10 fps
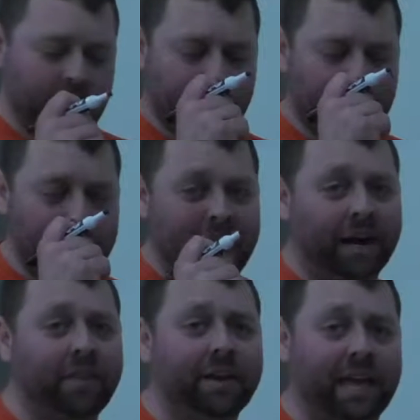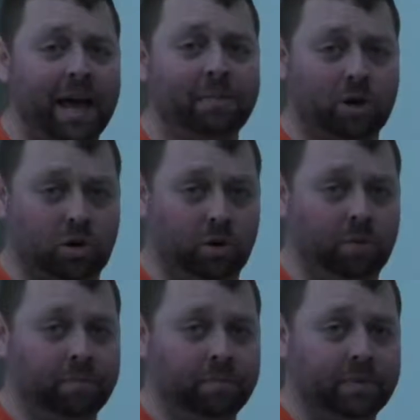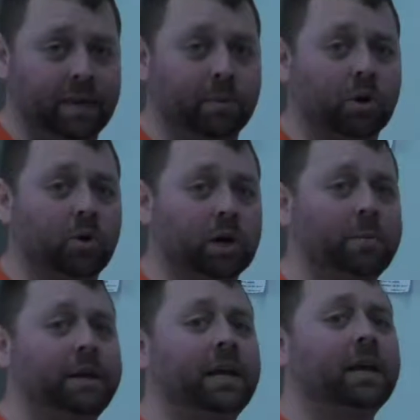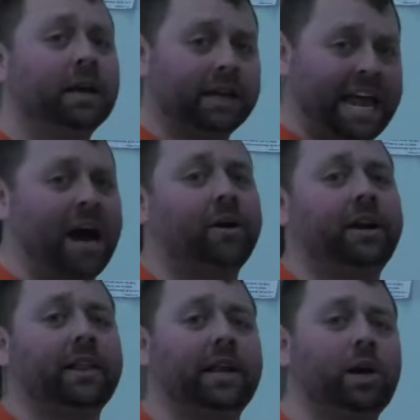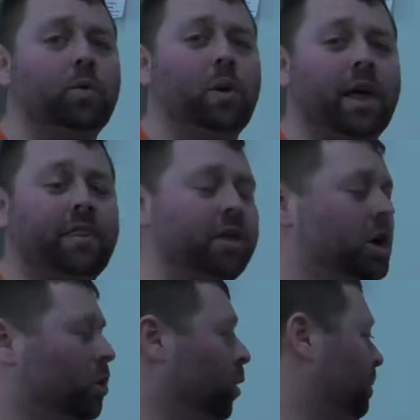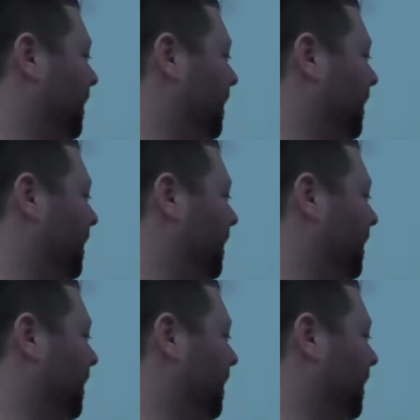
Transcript: The amount of the chemical that we're going to be calculating with would